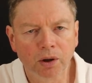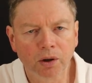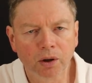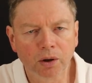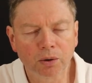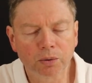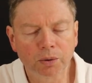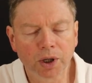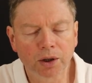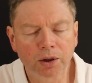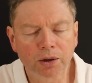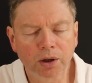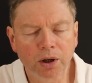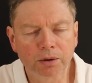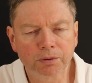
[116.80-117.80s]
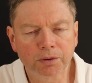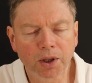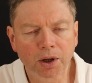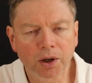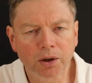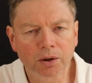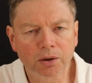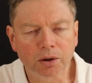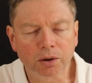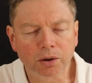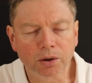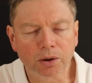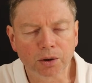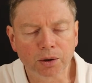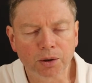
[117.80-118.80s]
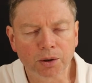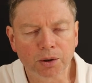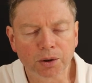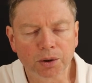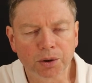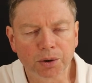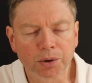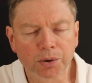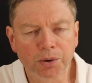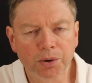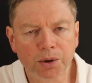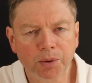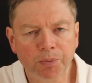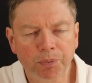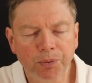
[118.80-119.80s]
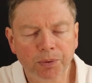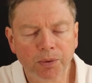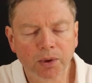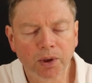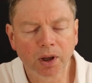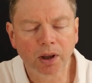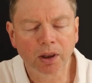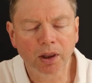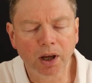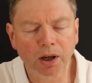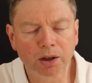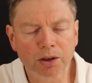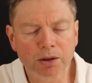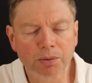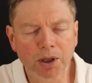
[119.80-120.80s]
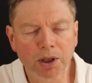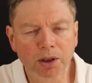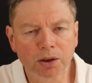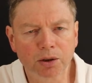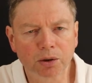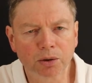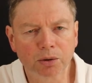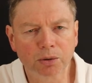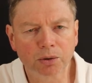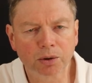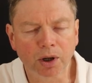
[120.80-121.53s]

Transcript: The word of the Lord. Thanks be to